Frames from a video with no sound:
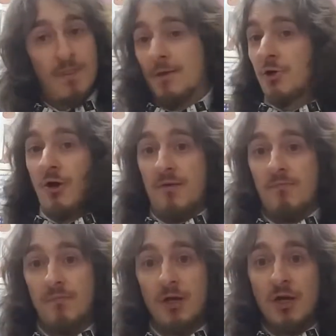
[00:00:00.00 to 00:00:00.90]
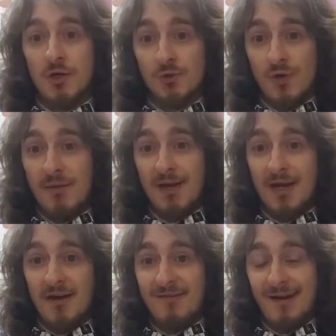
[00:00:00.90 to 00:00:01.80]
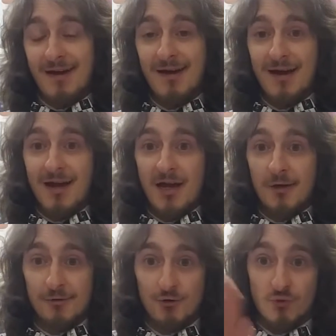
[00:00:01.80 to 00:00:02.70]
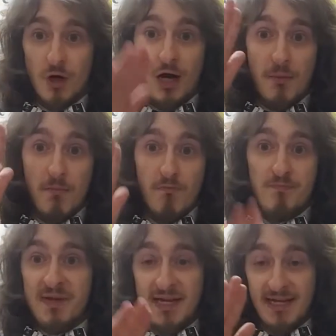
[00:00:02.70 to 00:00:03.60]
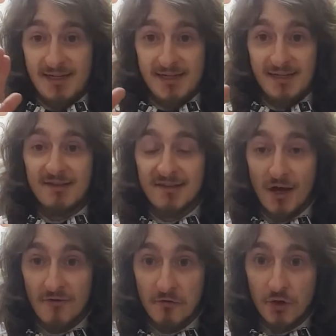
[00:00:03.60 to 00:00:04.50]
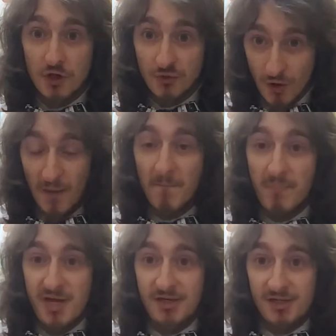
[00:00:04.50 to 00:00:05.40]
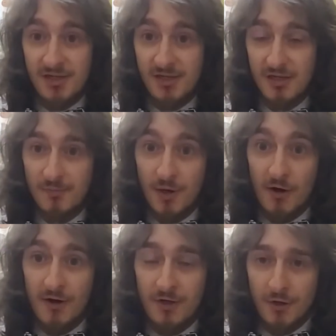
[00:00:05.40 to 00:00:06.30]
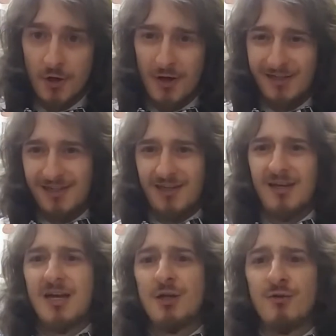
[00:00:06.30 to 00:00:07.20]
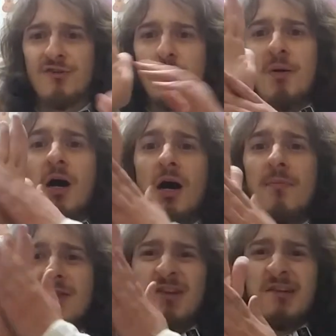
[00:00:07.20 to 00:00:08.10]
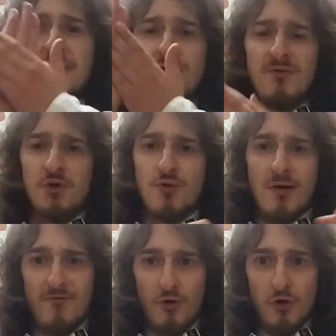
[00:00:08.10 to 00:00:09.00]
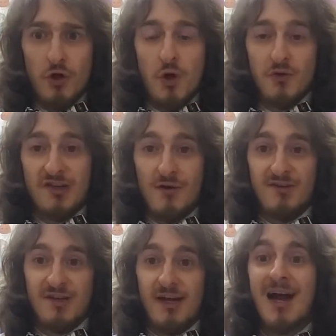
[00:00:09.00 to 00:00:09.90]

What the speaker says: Good. Dreamin' Nova, drum beat. So for the drum beat part, you're going to use your palm in the center of a drum for a low. So it's like